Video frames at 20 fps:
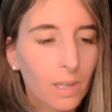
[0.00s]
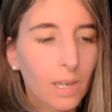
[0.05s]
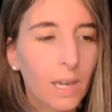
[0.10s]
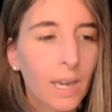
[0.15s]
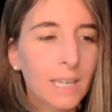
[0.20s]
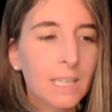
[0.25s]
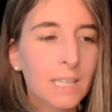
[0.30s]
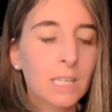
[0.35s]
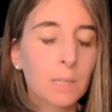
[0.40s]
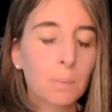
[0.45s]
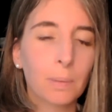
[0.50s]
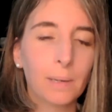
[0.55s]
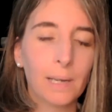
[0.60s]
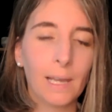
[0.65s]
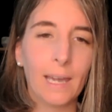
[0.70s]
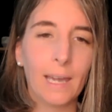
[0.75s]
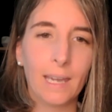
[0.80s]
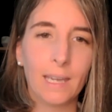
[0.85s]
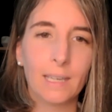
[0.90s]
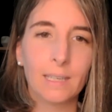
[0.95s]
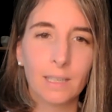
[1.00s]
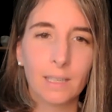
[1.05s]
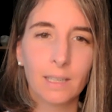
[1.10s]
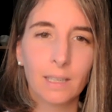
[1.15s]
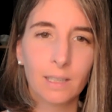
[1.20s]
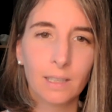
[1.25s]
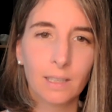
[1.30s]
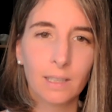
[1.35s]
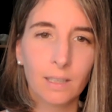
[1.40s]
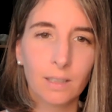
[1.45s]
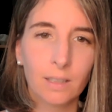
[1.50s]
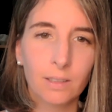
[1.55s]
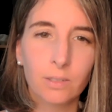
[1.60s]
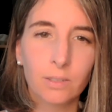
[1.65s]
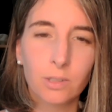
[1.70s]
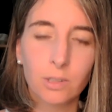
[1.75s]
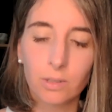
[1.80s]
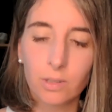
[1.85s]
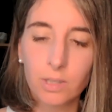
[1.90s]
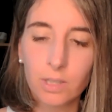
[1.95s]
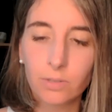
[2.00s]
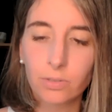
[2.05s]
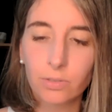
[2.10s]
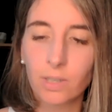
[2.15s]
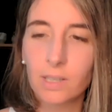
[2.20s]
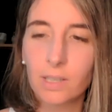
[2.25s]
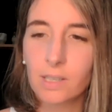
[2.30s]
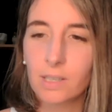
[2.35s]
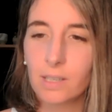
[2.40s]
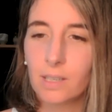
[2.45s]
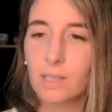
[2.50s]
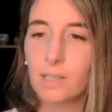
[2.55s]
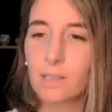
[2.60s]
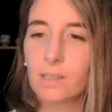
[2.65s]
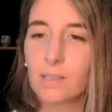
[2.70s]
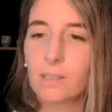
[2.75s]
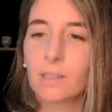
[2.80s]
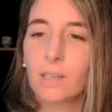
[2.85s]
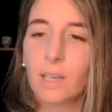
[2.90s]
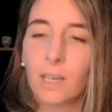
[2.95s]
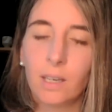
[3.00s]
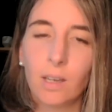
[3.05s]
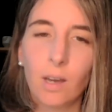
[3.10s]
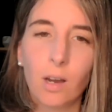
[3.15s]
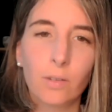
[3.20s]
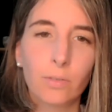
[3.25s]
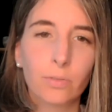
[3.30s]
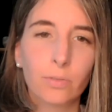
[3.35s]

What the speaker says: explain the differences enough.